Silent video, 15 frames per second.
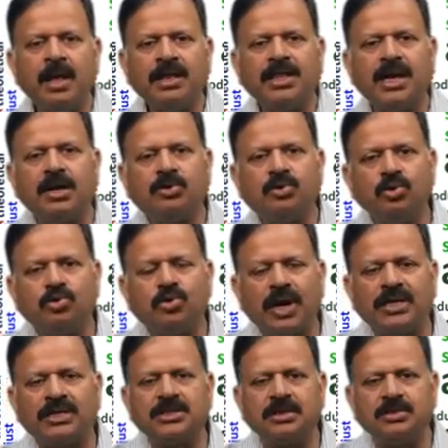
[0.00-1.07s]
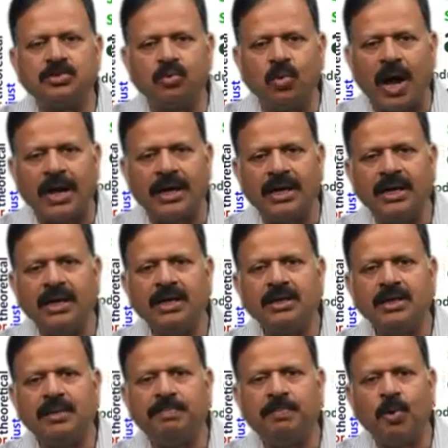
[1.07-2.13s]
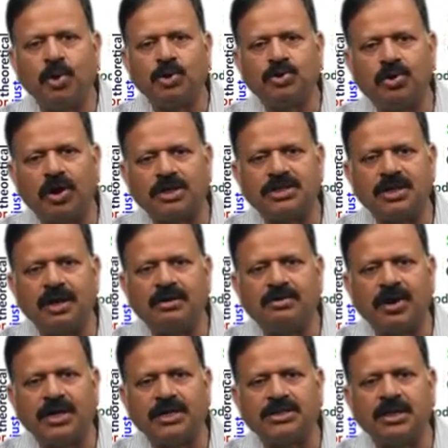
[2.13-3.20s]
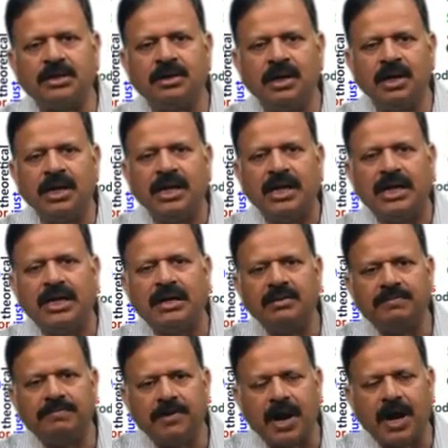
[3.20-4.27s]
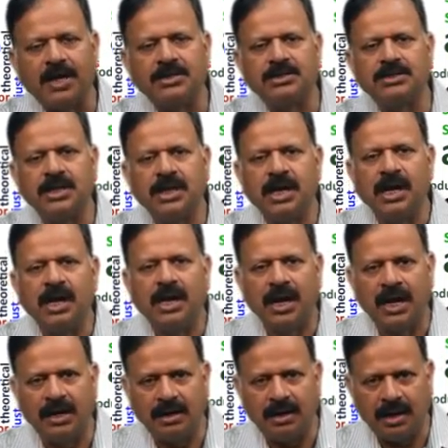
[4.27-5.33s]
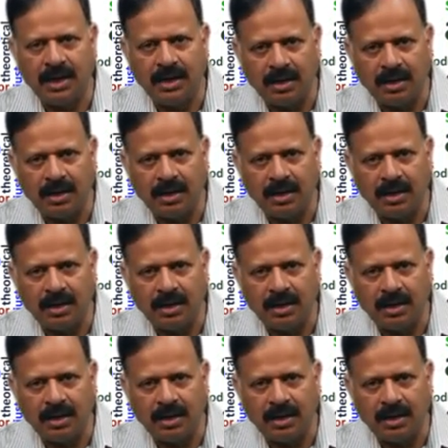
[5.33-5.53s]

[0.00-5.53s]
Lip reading: There are two traditions. One, the post-structural tradition in France and